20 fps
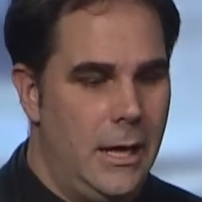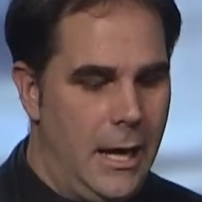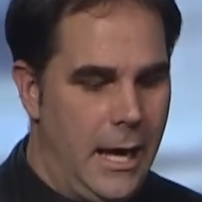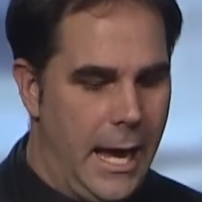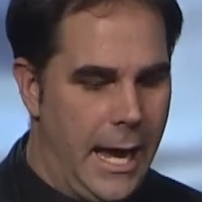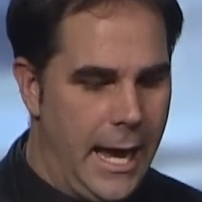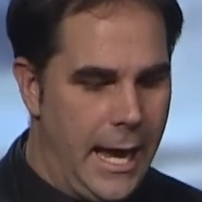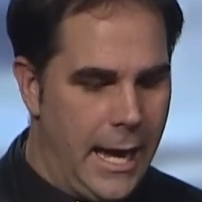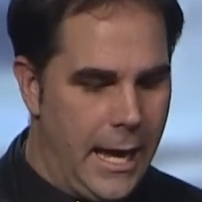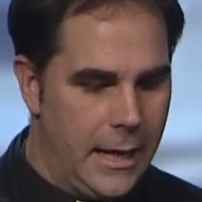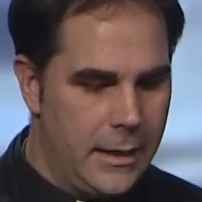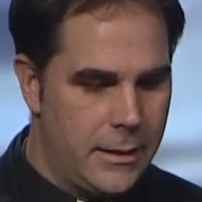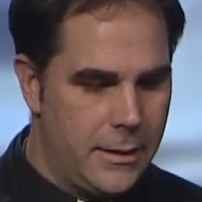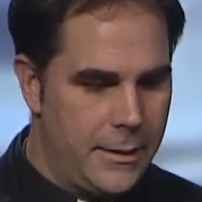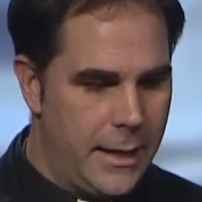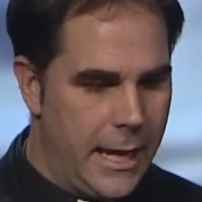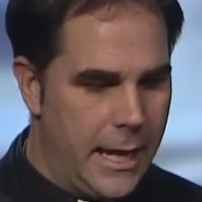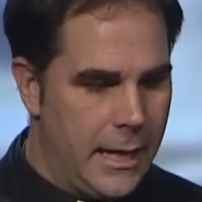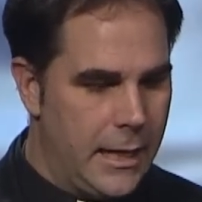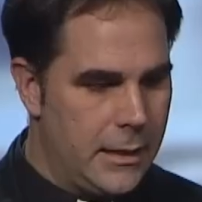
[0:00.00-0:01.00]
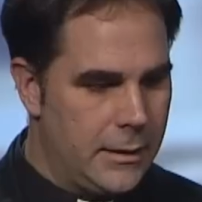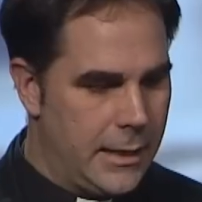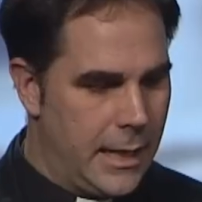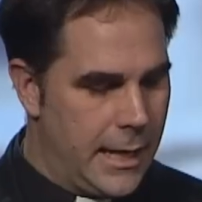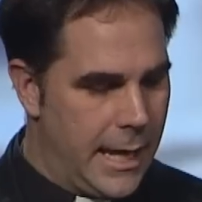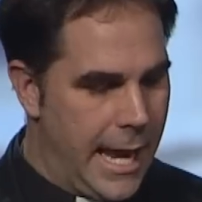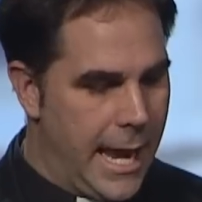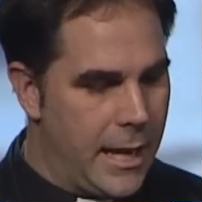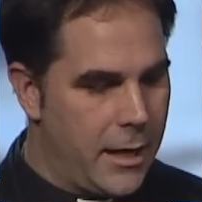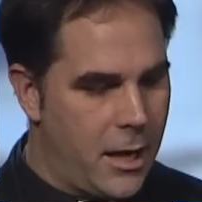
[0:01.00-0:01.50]
And they
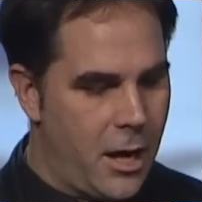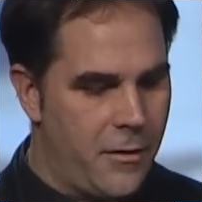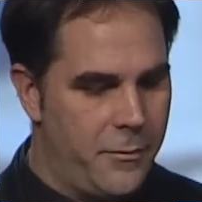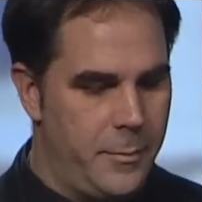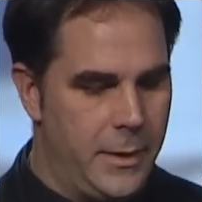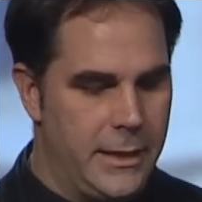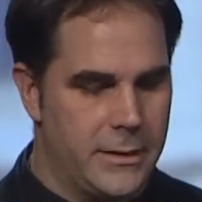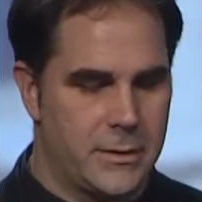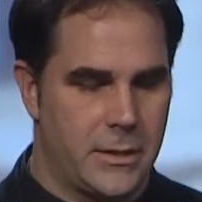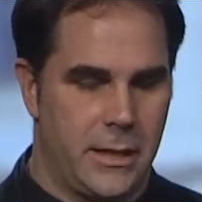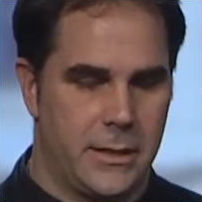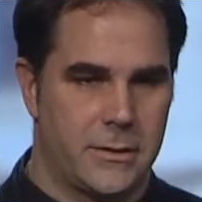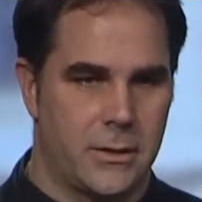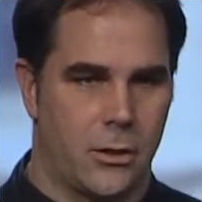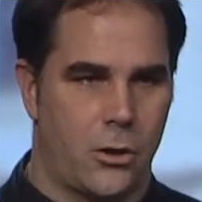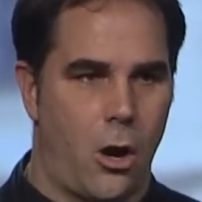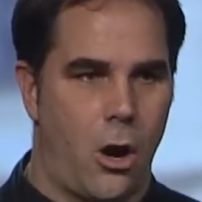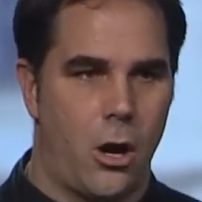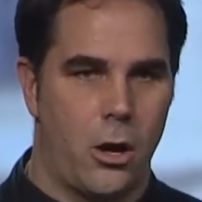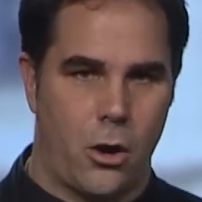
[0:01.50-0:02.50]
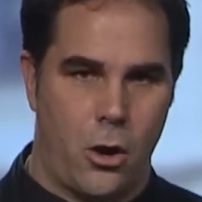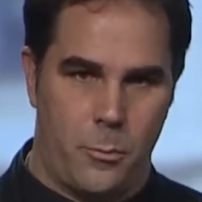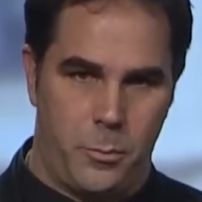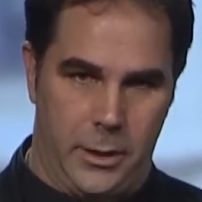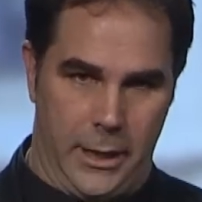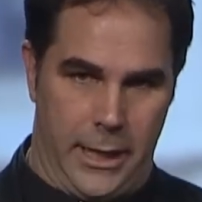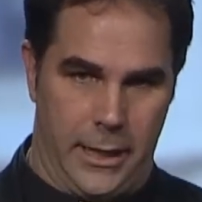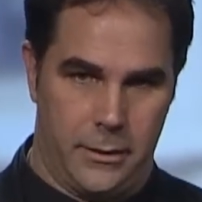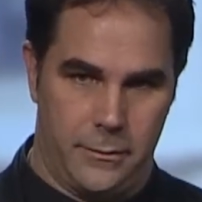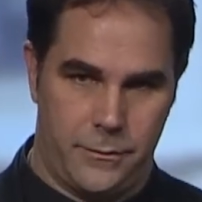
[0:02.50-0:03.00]
handcuffed me. It's a cargo
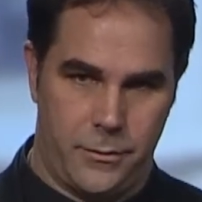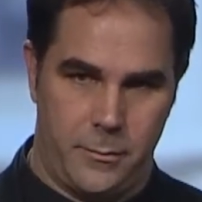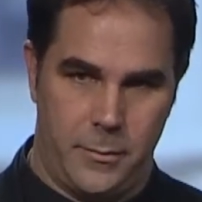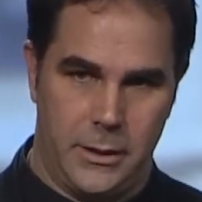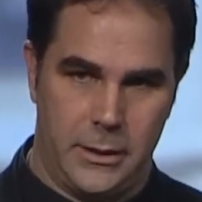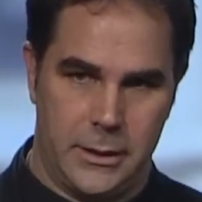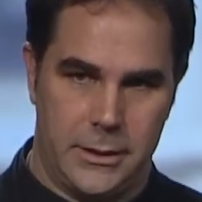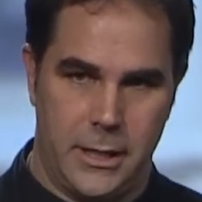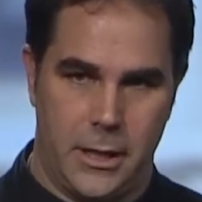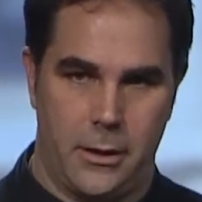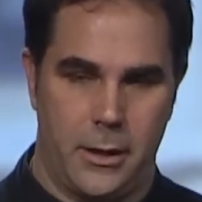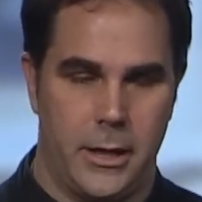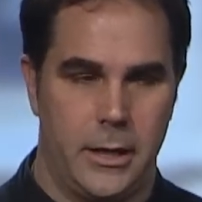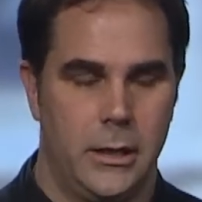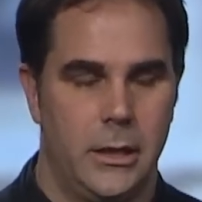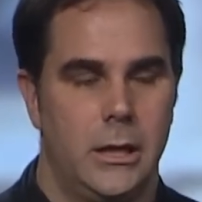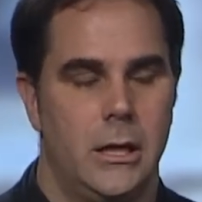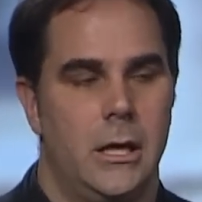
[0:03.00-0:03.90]
plane for military.